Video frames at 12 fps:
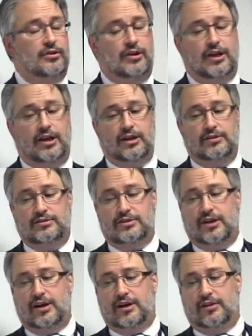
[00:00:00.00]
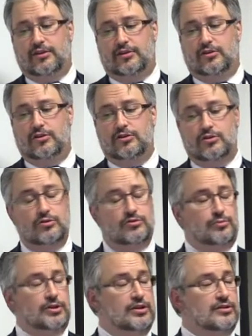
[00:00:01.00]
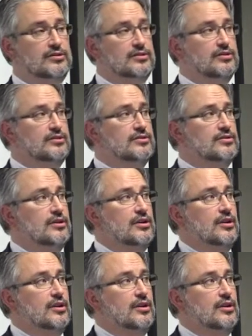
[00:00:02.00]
and the good news piece is